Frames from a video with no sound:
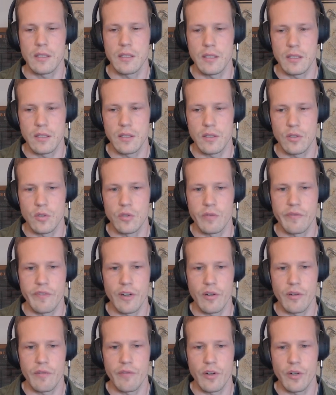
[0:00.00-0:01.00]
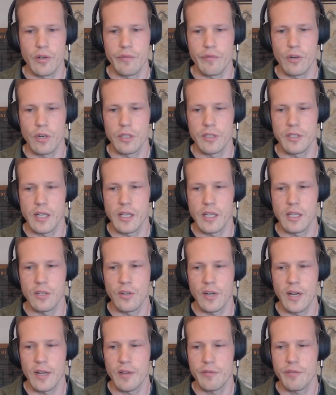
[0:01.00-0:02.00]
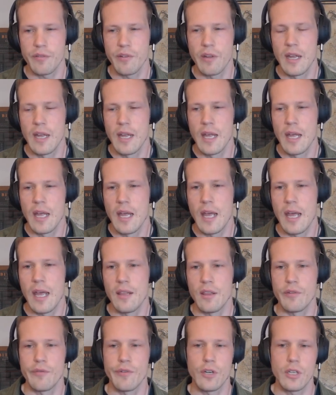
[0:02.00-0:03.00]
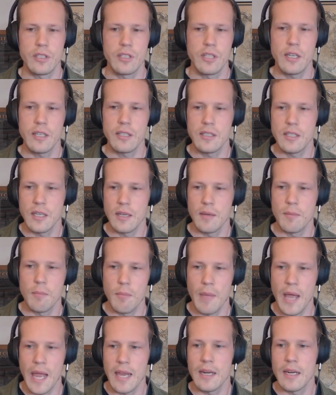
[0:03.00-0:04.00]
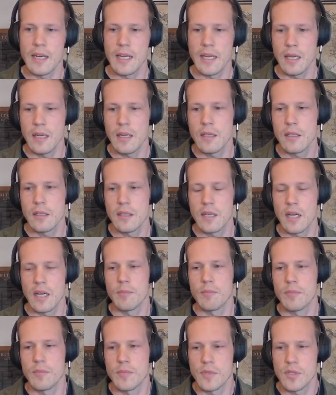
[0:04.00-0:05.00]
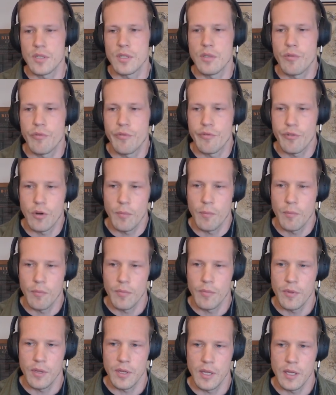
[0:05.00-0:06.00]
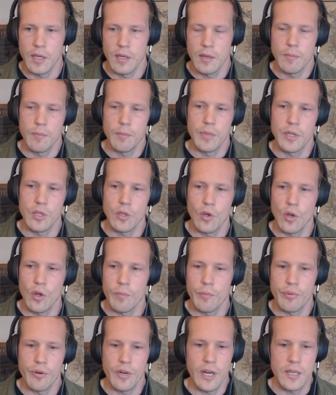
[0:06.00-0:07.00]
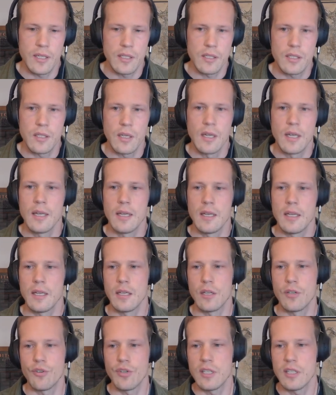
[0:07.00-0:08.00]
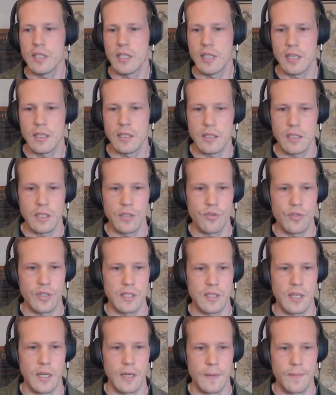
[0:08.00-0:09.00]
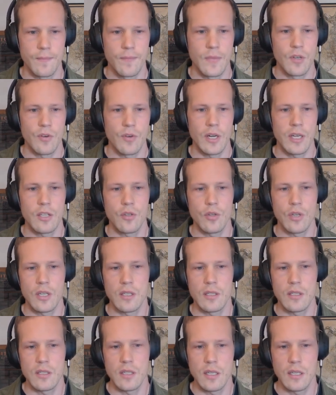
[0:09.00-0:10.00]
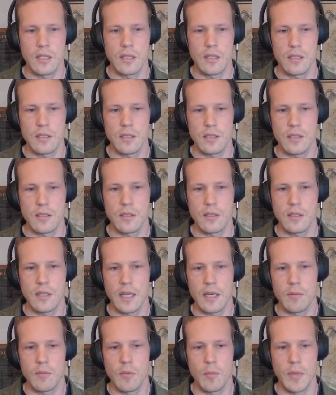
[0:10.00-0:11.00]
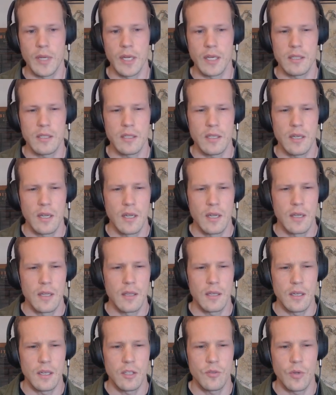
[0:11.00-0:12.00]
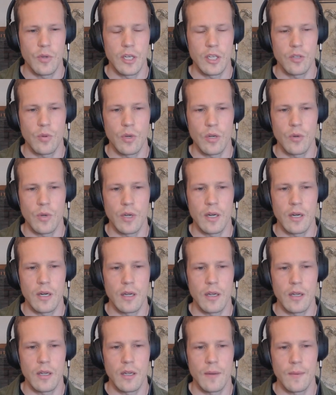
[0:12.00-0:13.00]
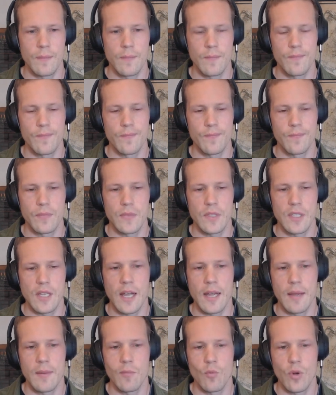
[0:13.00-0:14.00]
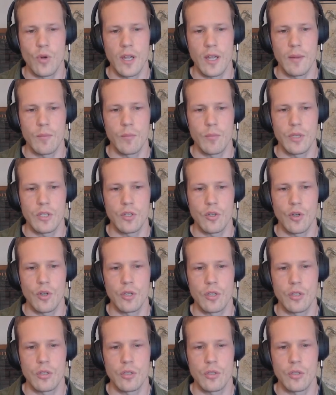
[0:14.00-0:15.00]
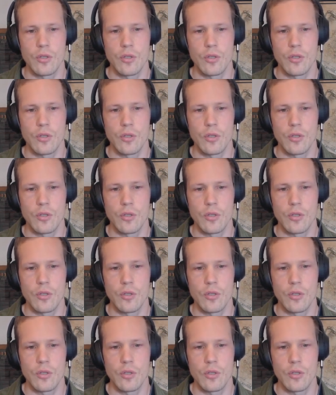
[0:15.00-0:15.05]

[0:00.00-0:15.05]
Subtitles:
this is a very, very volatile graph. And the volatility mainly comes from the Bitcoin price increasing and decreasing, right? You can see this kind of mimics the 2021 time where the